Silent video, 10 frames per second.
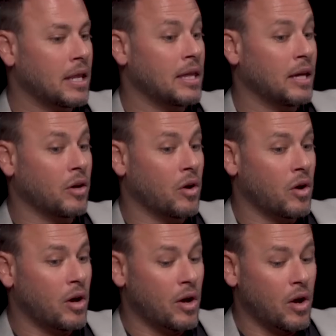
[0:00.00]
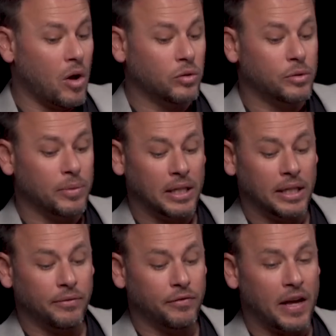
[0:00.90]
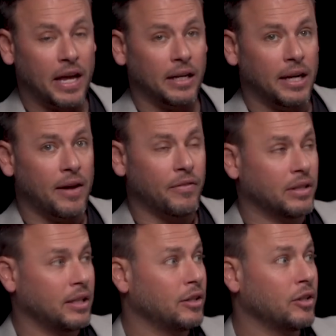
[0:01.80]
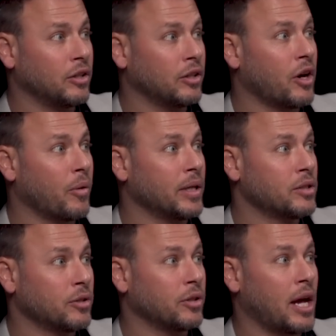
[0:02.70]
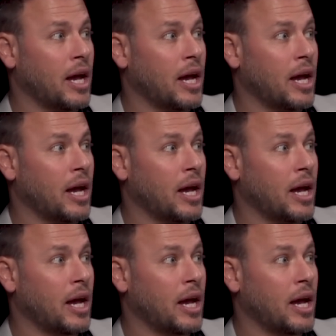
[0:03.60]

I think ultimately vet everything you're going to go into.